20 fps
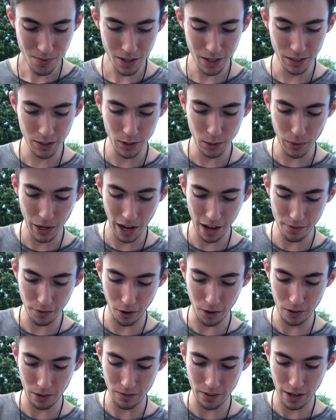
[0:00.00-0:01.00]
And so we have
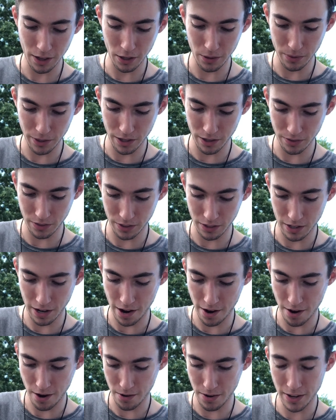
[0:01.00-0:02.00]
all of that going on in the
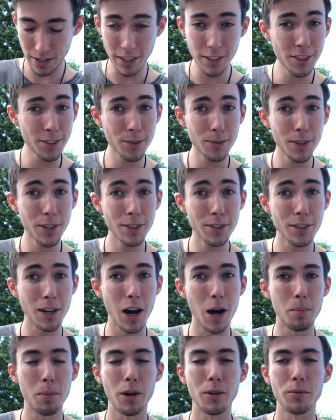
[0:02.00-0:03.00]
tarot. And I just wanted to
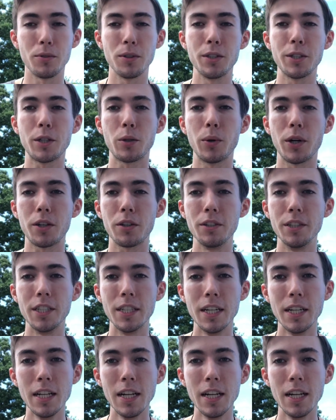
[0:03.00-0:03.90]
hop on really quickly